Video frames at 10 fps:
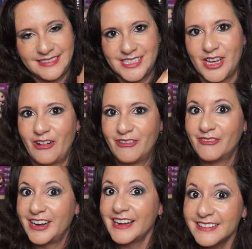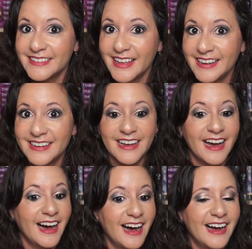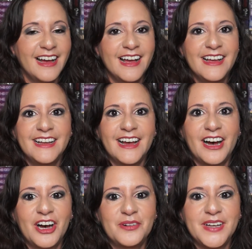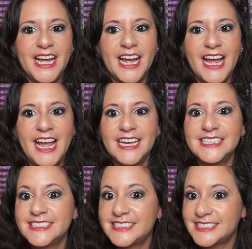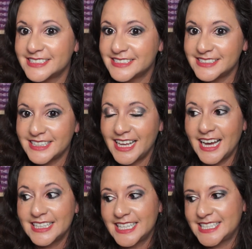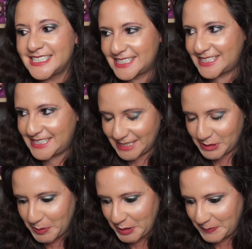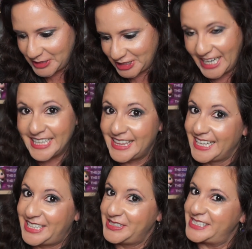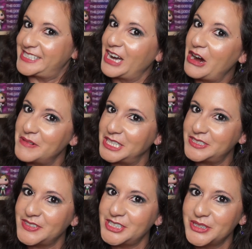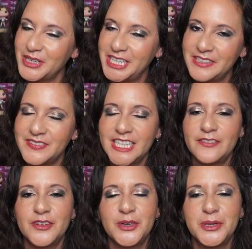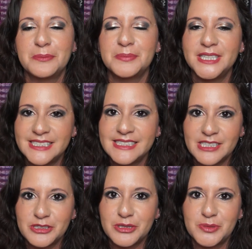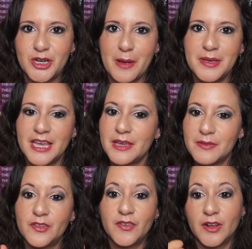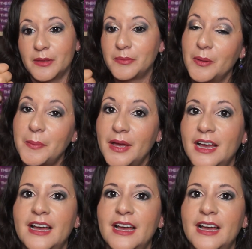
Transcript: So, what do you guys think? Huh? And yeah, that's pretty much it. Thank you so much for joining me. If you're new here, please consider subscribing and give this video a thumbs up.